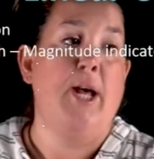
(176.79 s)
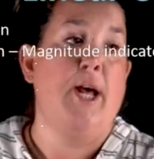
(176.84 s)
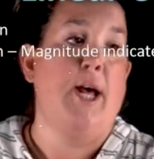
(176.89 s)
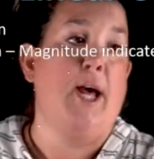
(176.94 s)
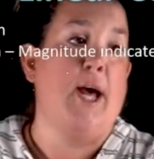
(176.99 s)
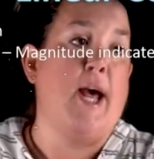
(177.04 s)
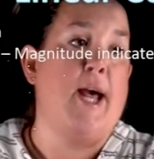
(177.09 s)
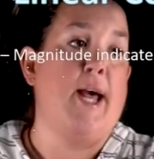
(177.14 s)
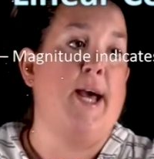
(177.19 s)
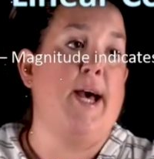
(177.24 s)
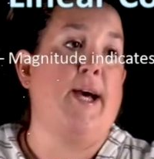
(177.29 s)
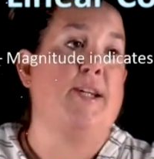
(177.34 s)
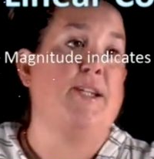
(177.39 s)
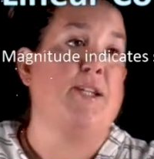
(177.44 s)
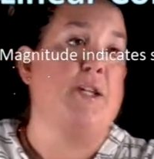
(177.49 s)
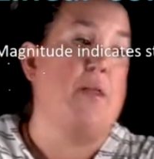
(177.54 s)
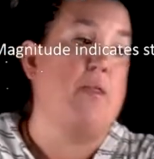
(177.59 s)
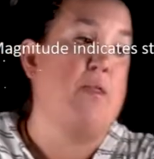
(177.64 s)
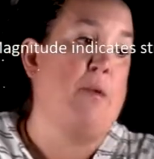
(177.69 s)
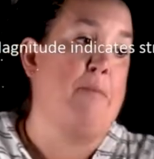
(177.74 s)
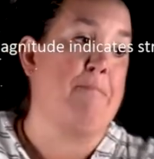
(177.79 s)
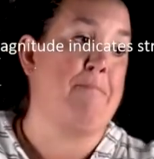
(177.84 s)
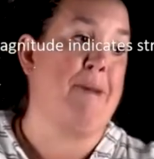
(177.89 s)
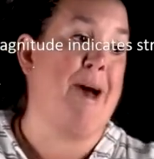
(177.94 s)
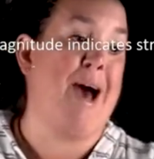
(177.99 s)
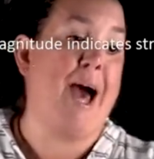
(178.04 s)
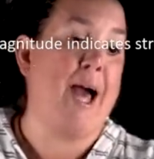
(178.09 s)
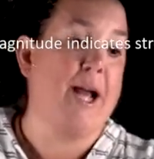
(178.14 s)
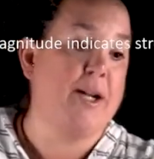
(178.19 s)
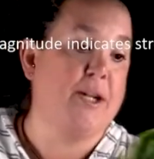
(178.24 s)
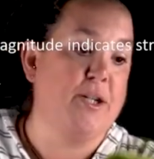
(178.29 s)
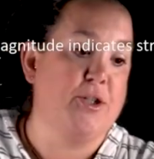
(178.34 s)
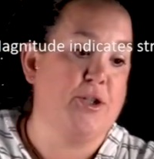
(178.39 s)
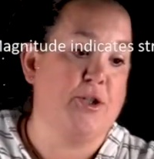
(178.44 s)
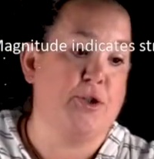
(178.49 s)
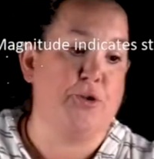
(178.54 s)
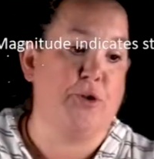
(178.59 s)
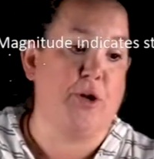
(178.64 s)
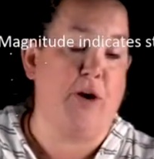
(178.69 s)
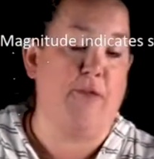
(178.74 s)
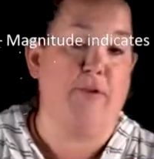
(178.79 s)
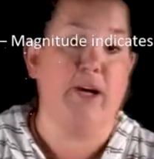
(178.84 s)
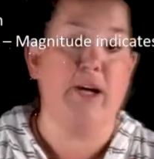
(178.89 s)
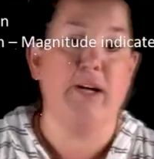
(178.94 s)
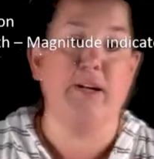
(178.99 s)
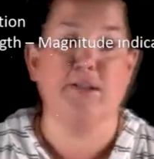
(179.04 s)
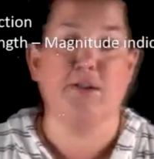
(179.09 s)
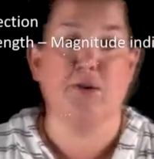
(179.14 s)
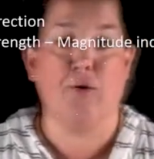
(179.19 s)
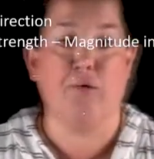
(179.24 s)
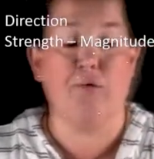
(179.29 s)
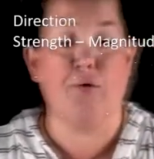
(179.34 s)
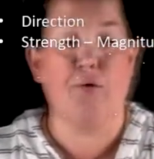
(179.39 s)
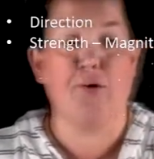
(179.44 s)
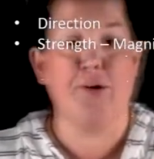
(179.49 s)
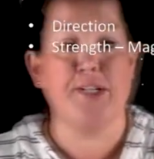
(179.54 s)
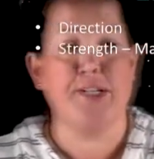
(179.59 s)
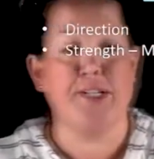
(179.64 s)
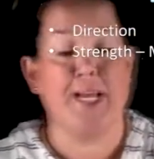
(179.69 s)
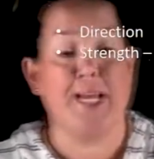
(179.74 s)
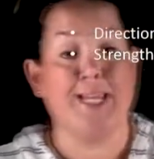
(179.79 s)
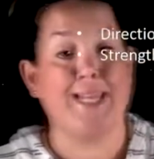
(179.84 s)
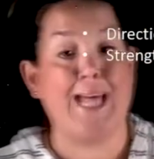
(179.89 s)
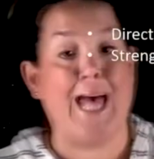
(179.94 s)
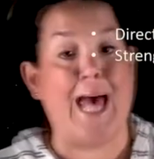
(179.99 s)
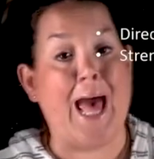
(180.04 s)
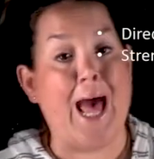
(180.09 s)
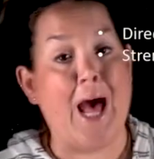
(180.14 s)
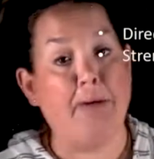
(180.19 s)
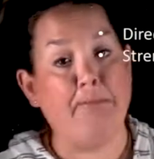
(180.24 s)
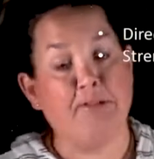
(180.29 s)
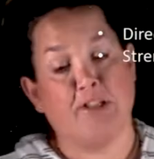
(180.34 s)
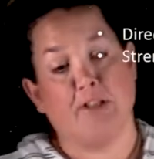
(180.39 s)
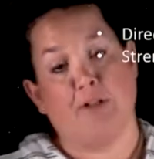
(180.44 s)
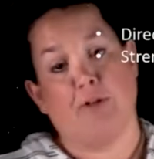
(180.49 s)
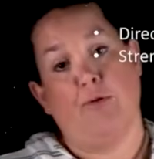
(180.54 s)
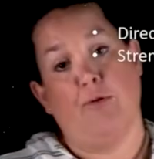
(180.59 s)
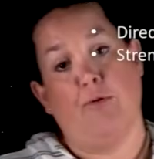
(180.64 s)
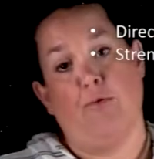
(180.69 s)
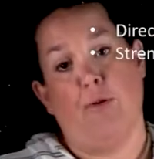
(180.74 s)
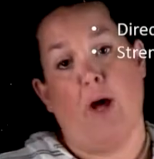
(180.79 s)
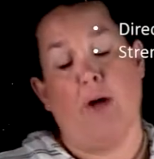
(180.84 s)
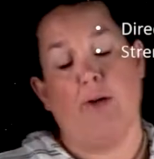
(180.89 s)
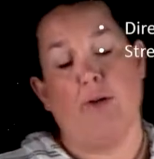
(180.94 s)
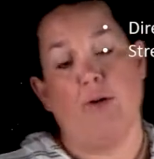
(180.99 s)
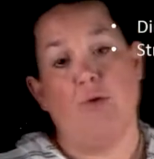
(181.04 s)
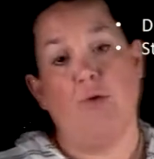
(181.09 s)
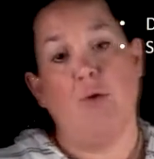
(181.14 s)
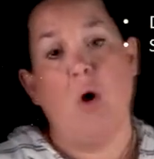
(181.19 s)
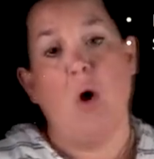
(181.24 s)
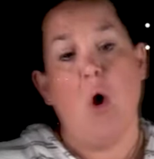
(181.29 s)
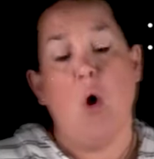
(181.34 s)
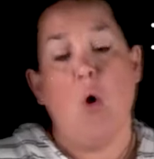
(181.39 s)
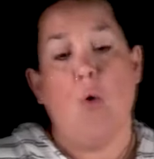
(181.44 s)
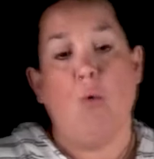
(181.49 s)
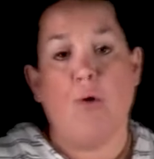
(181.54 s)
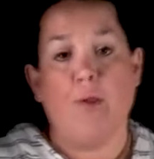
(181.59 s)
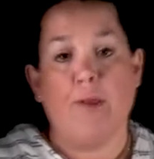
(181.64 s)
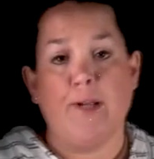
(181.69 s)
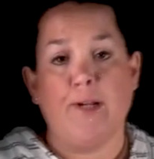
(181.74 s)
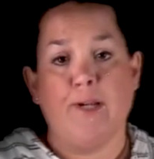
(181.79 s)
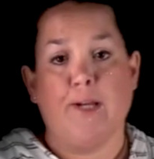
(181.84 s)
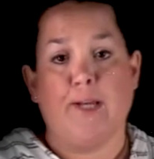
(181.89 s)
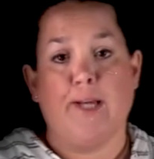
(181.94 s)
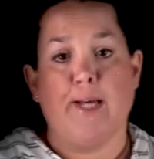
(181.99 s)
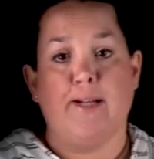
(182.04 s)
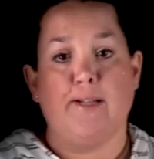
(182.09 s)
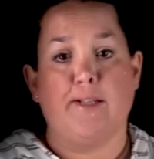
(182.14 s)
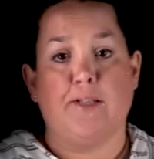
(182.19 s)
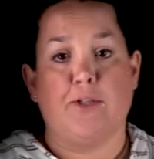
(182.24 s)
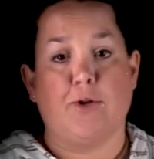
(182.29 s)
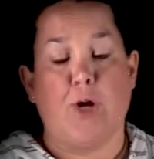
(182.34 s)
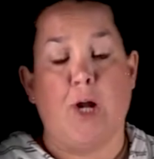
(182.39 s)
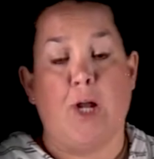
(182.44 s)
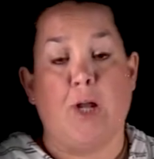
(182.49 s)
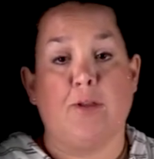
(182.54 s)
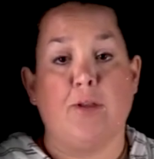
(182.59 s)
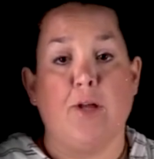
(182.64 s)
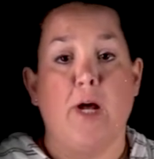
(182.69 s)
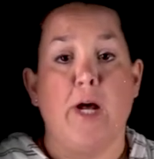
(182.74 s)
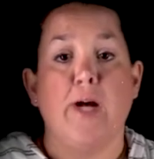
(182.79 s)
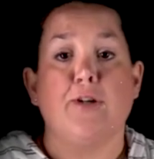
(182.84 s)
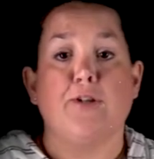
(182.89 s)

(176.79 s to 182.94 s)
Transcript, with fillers: and the magnitude of it, so if you were to take the absolute value, will indicate strength.